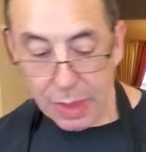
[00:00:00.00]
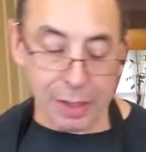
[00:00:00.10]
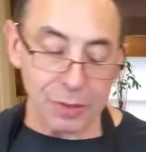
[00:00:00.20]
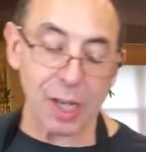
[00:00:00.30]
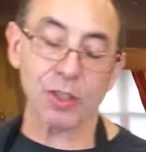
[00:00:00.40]

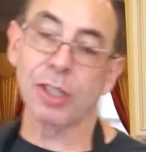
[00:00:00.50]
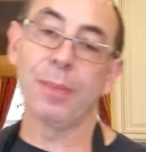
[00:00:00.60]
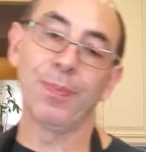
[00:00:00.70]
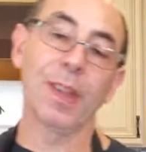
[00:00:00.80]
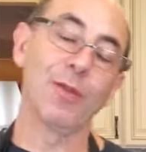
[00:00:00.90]
It's actually
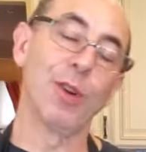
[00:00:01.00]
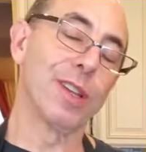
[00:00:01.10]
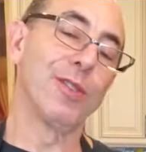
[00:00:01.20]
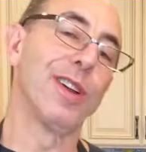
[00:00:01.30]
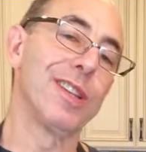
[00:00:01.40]
really,
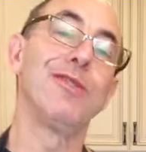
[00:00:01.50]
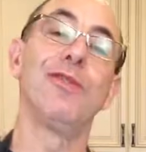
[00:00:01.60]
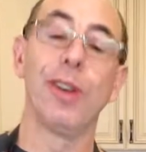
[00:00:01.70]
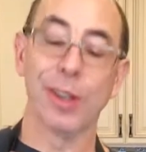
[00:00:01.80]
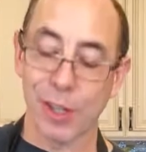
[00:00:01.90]
really,
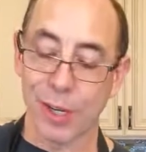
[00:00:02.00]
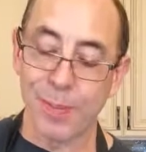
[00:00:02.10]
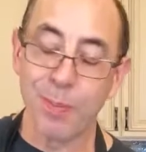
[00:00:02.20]
really good.